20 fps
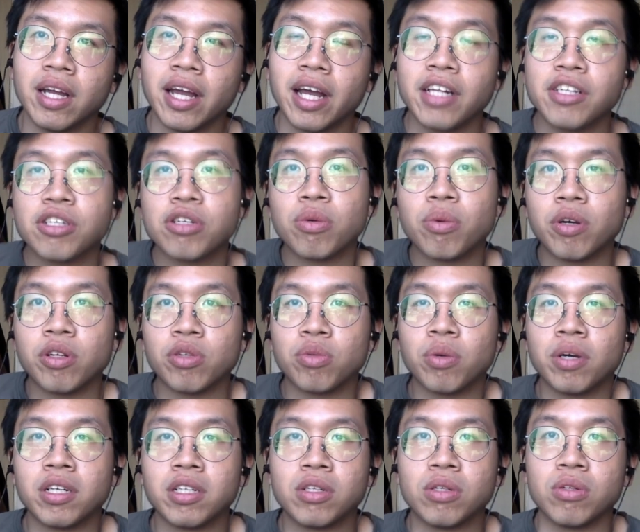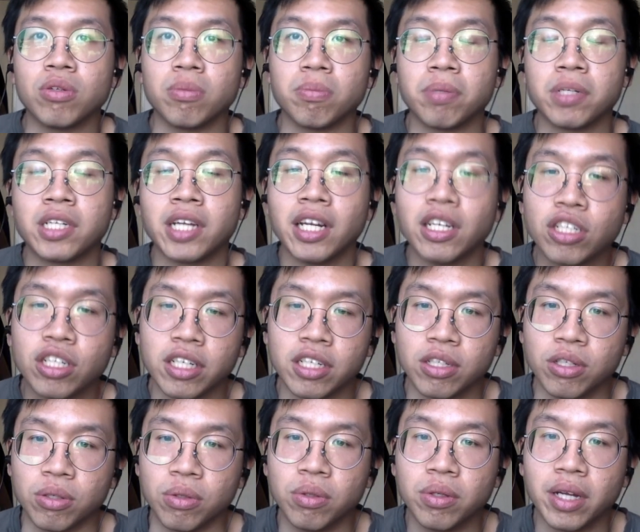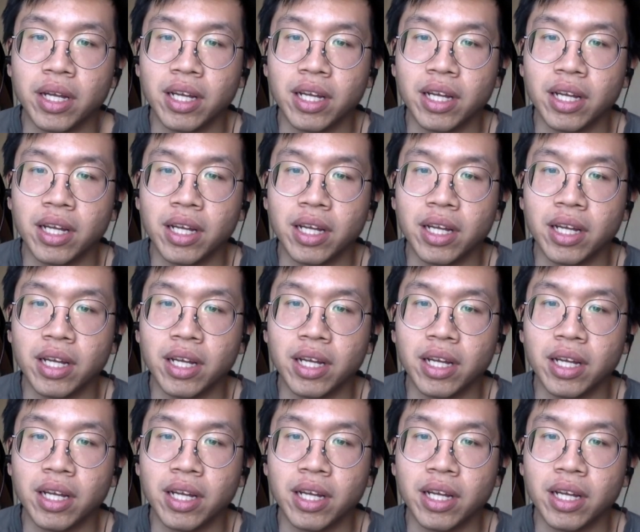And so what you want to potentially do